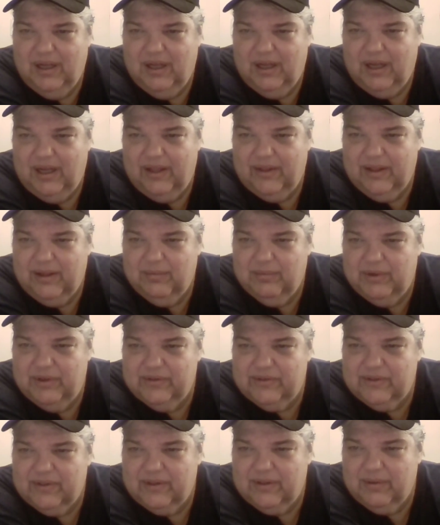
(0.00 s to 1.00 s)
I think
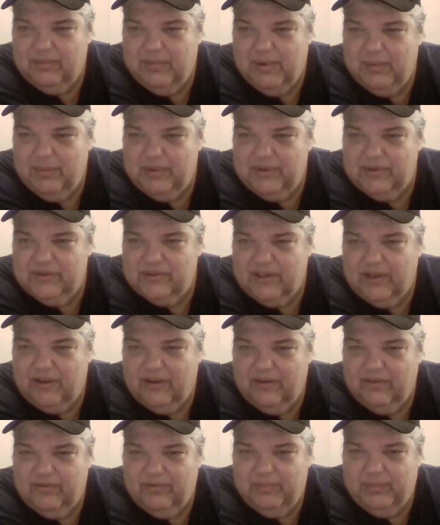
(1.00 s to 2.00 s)
most of the members
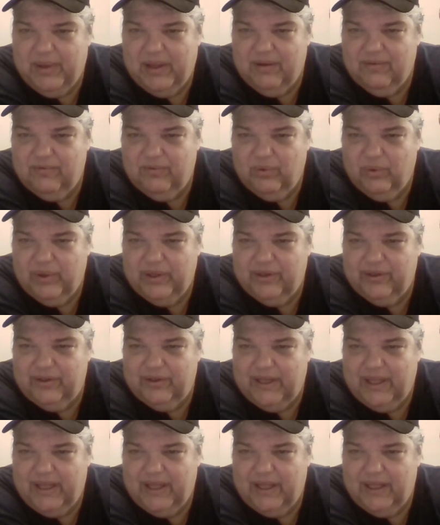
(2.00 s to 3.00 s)
of Pink Floyd are
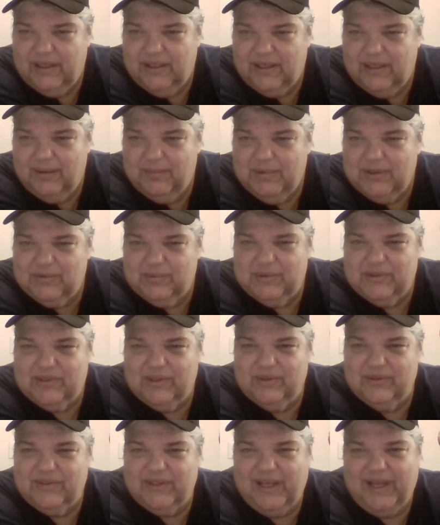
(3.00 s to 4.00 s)
dead. That makes me
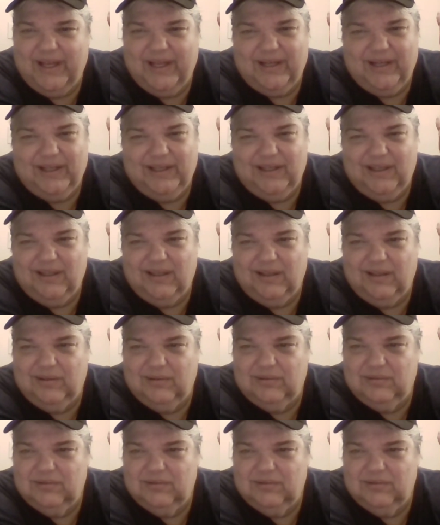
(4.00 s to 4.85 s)
so sad. I know.